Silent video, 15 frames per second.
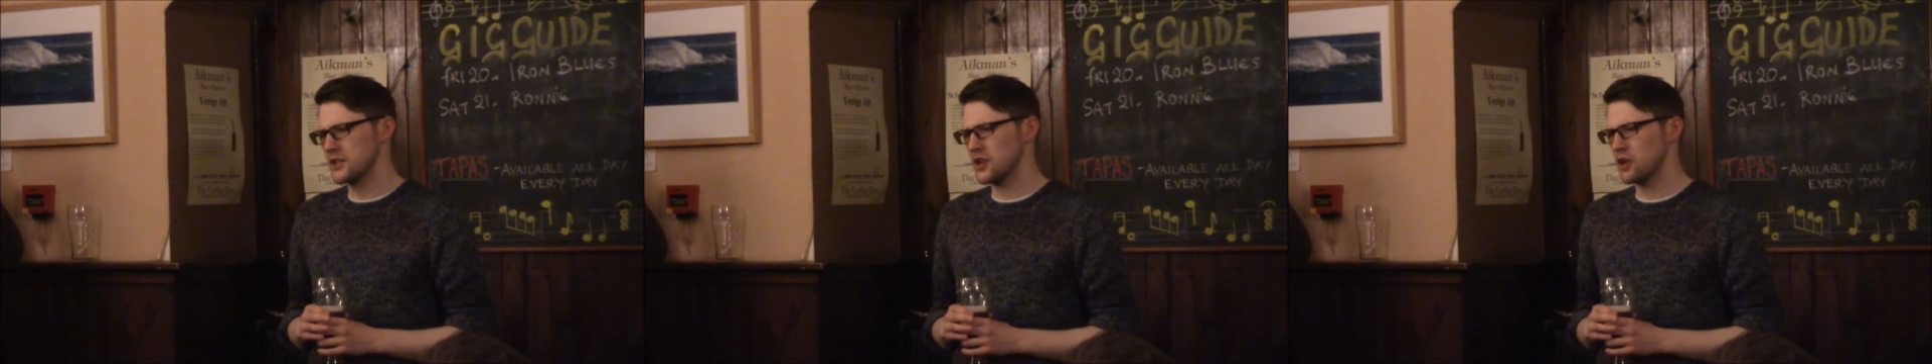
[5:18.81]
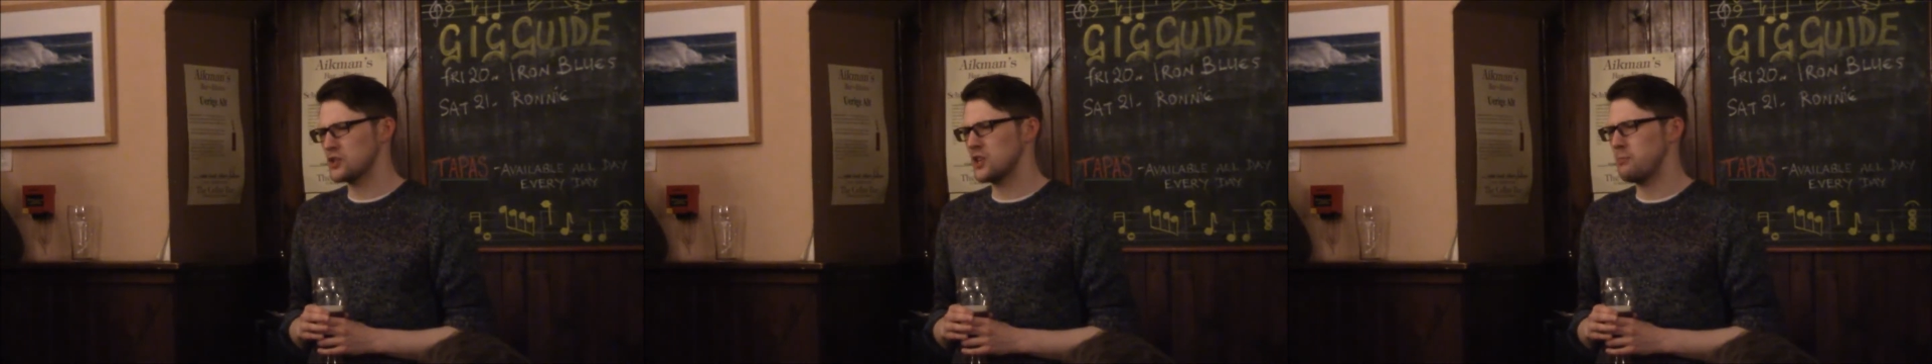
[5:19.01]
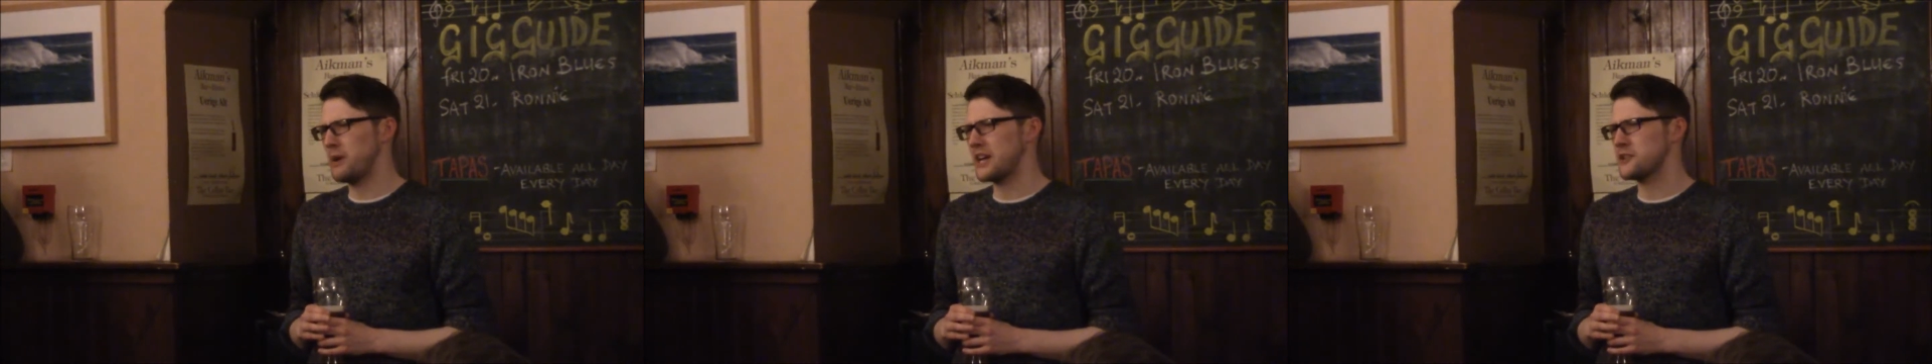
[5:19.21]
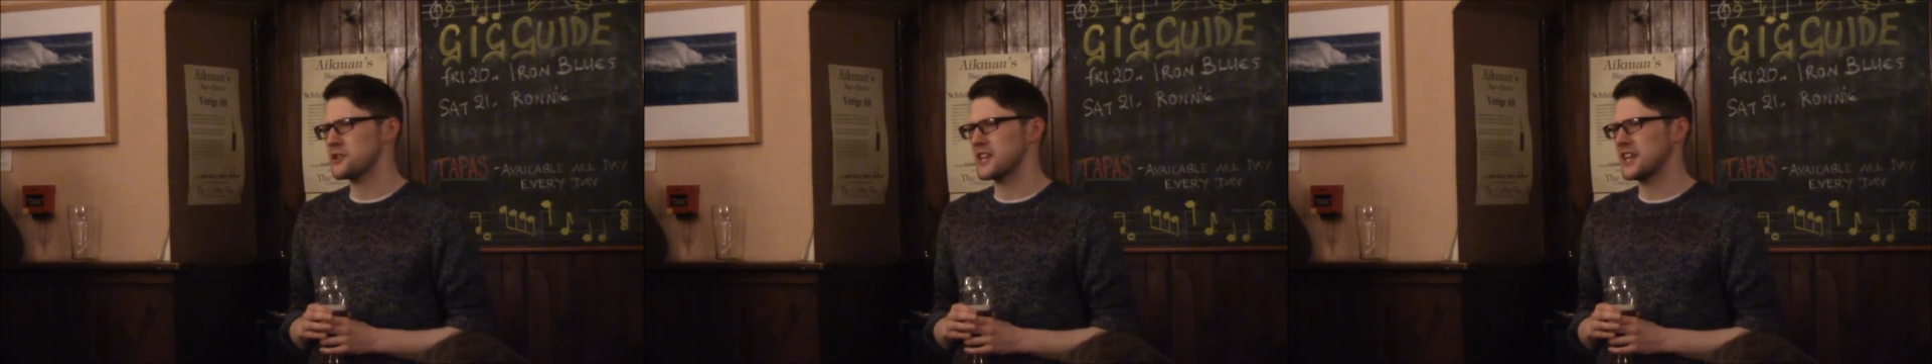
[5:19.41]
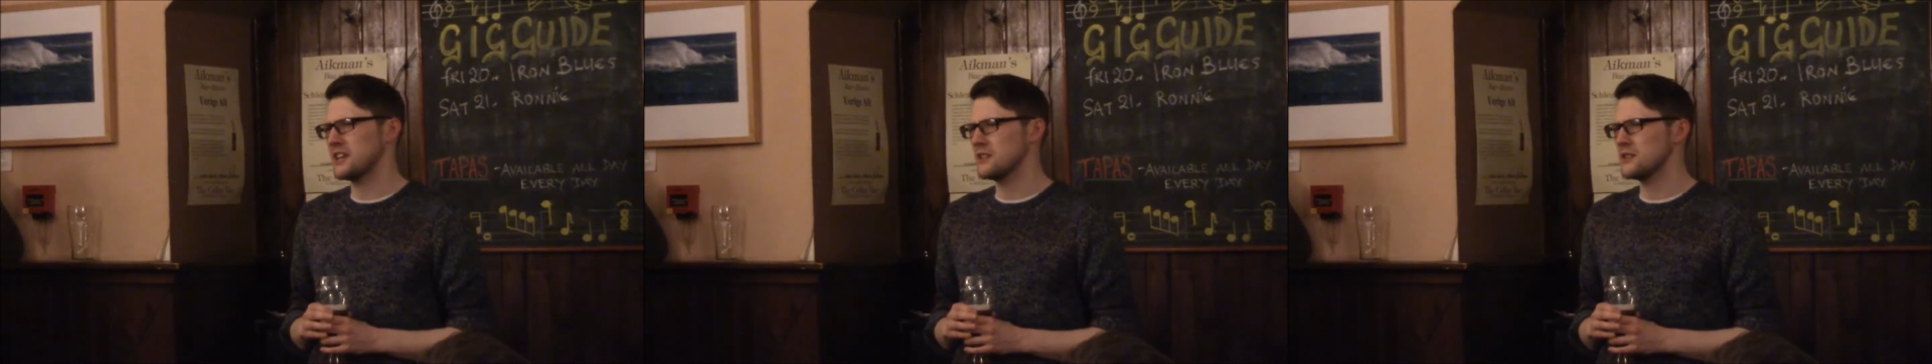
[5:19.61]
go to bed
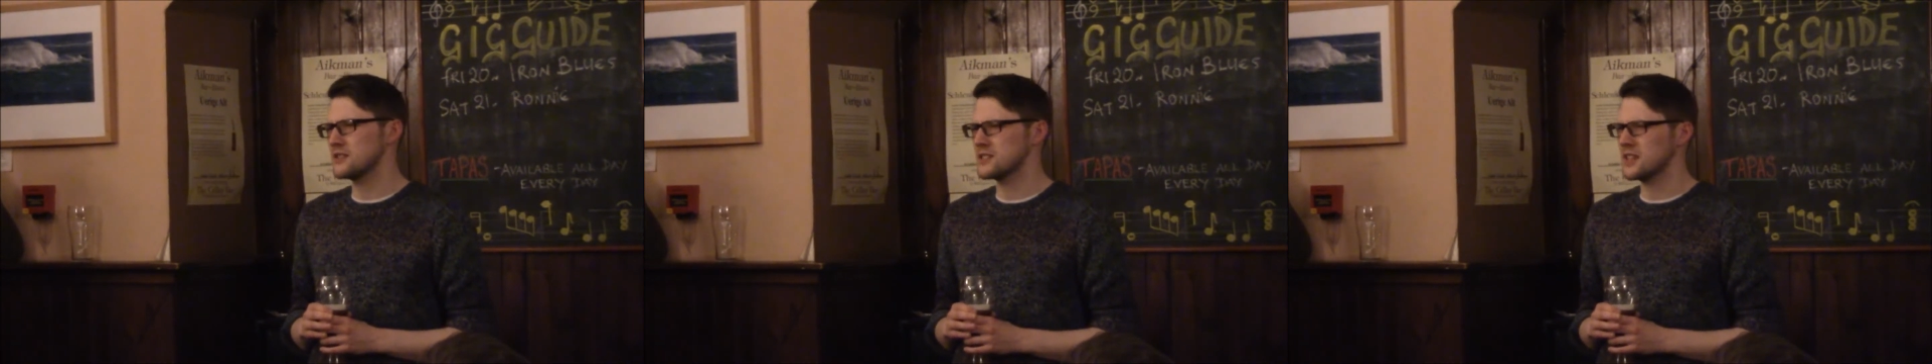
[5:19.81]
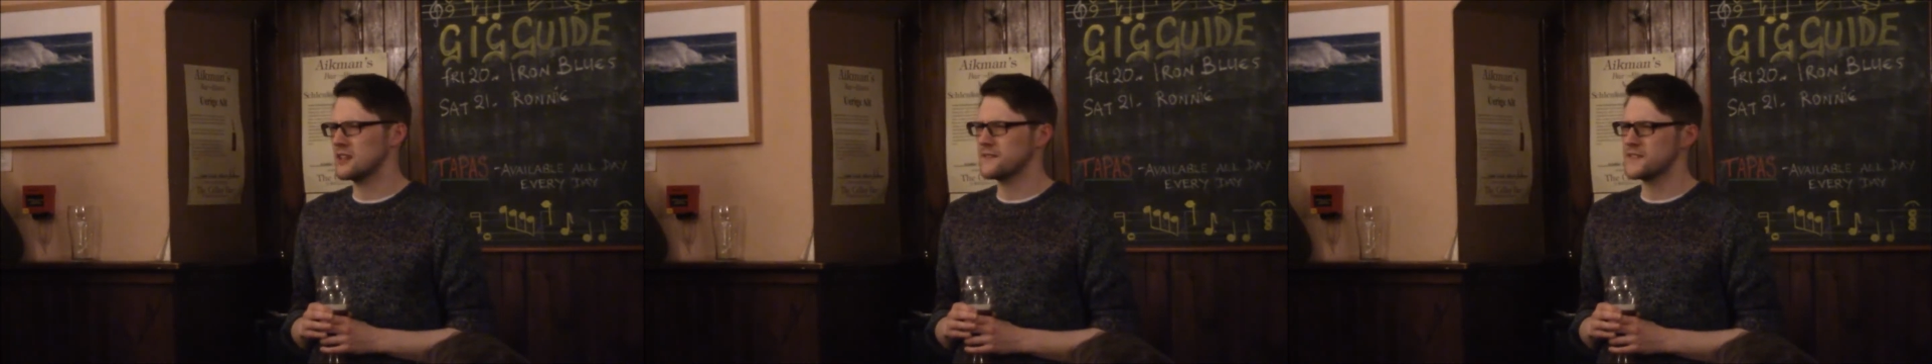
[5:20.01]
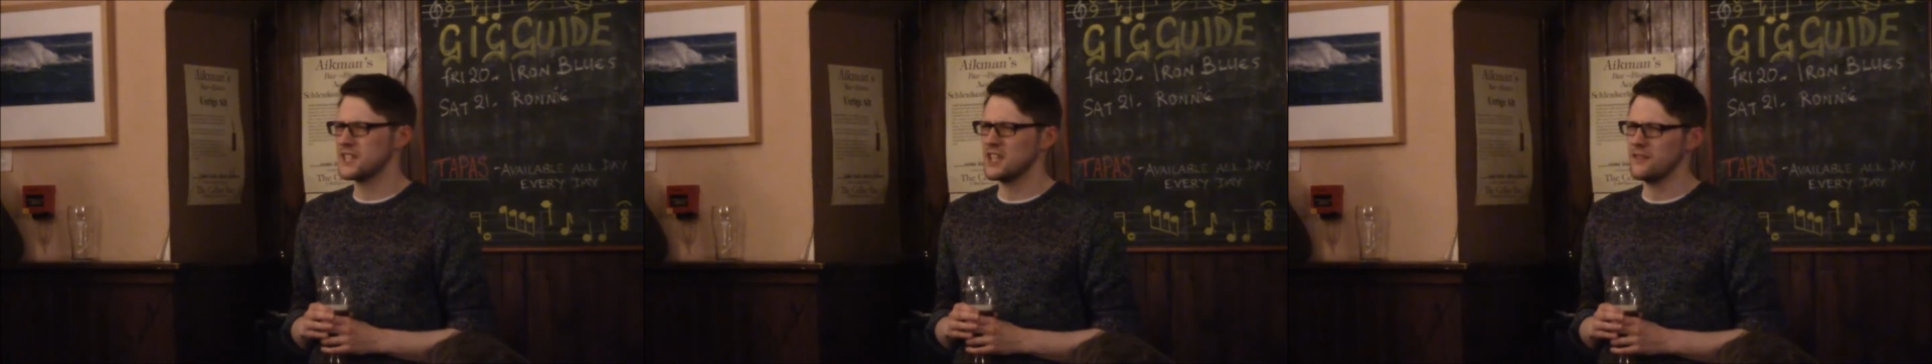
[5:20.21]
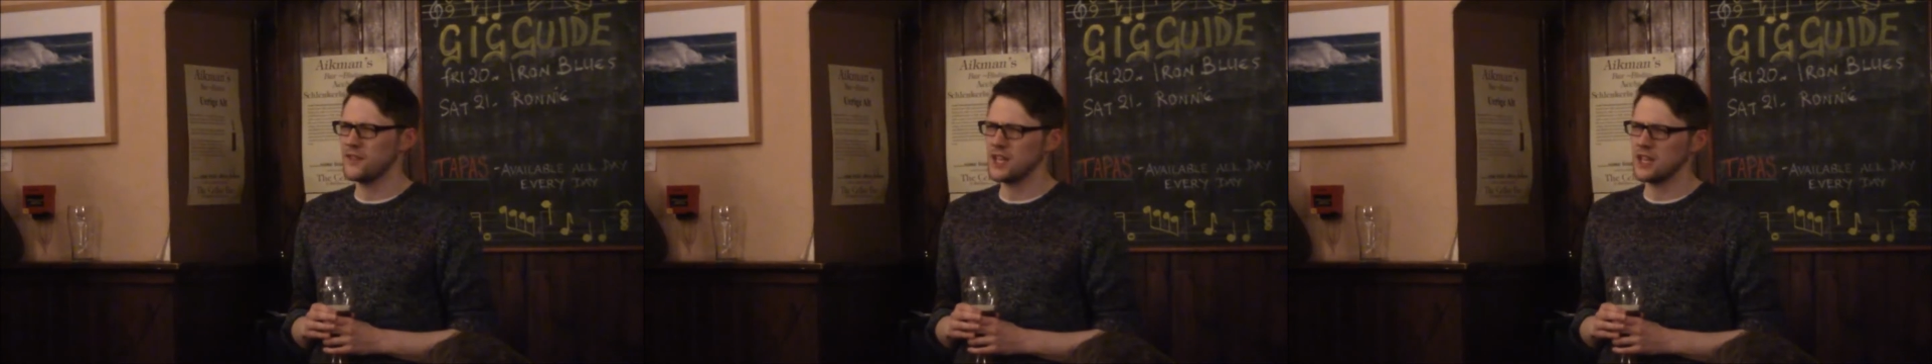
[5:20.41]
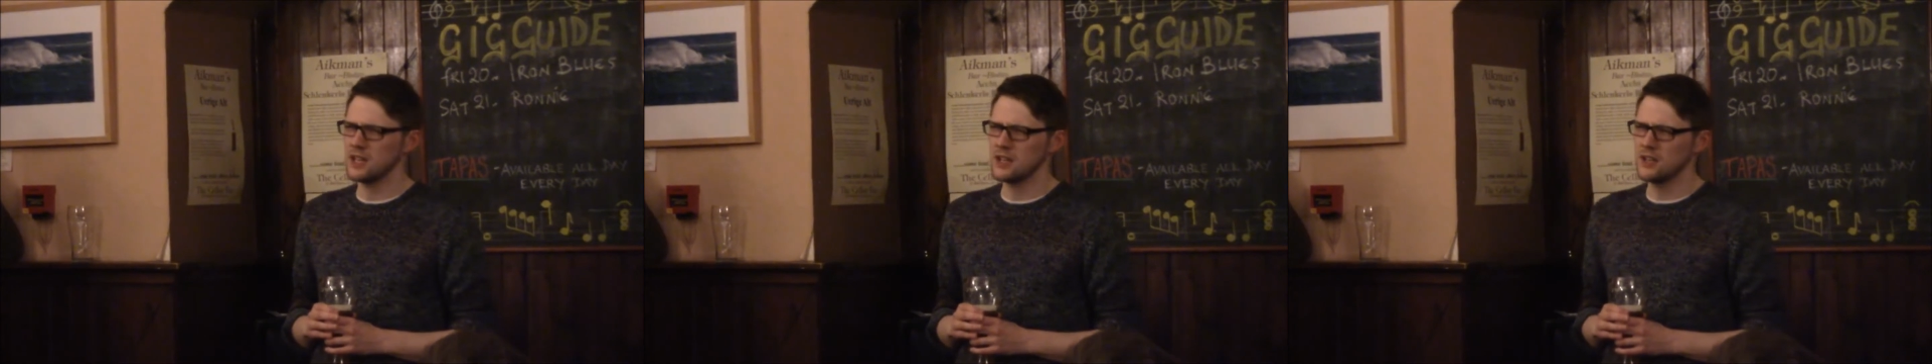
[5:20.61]
or kill yourself
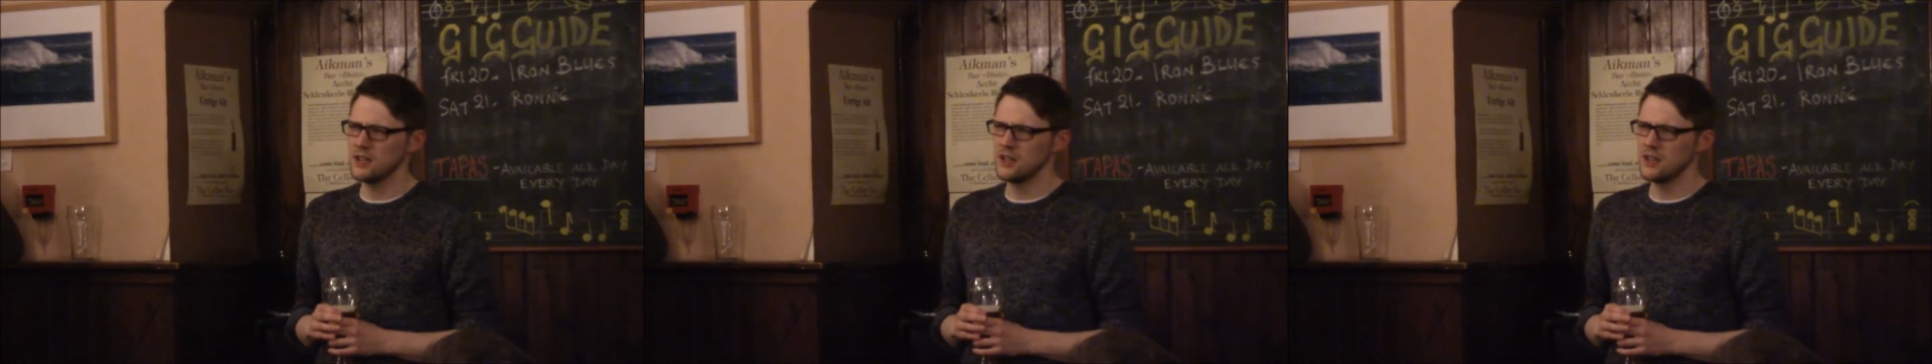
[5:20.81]
TV.